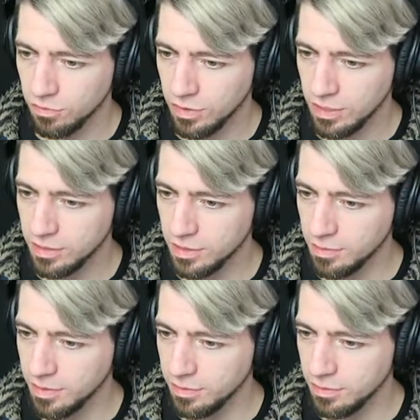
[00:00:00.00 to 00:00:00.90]
Right,
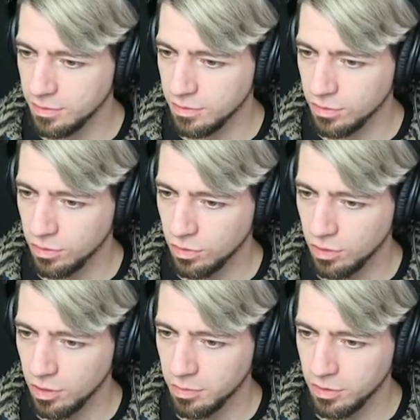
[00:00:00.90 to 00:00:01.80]
come on.
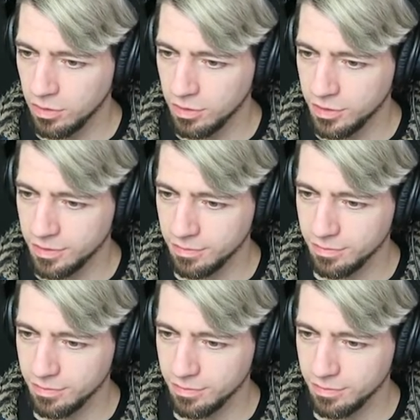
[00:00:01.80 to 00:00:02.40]
All aboard.